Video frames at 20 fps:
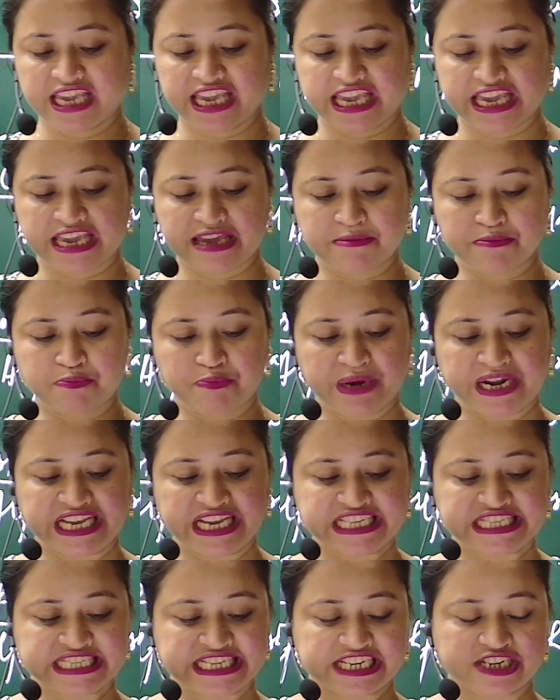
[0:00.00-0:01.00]

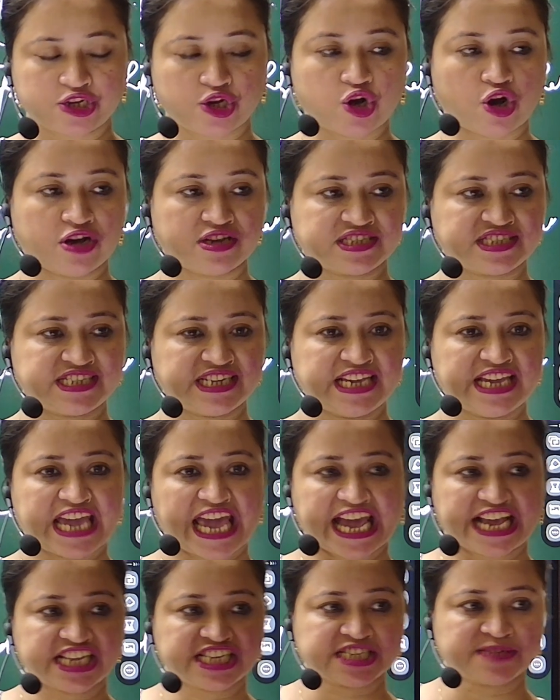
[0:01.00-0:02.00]
implicit cost.
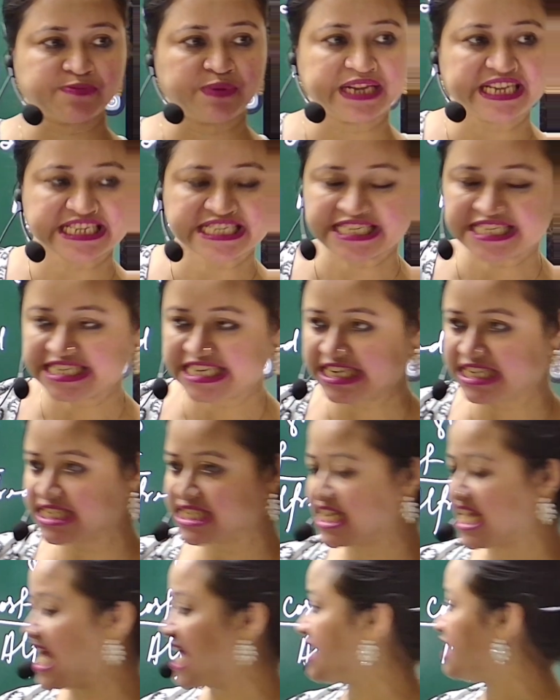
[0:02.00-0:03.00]
Explicit
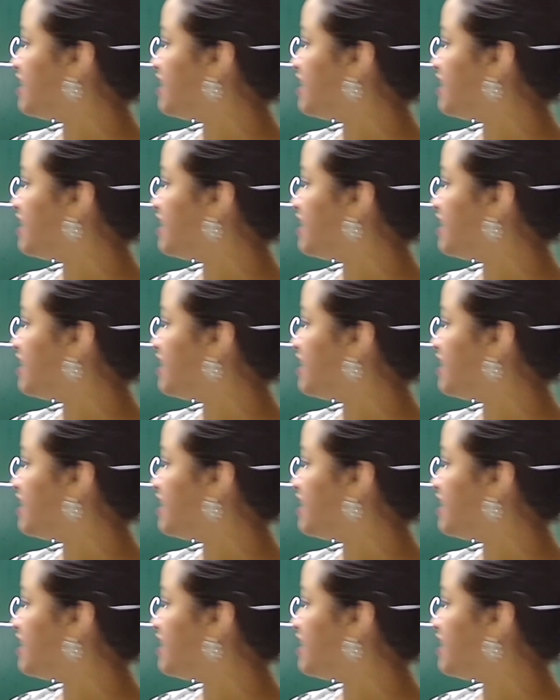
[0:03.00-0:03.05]
and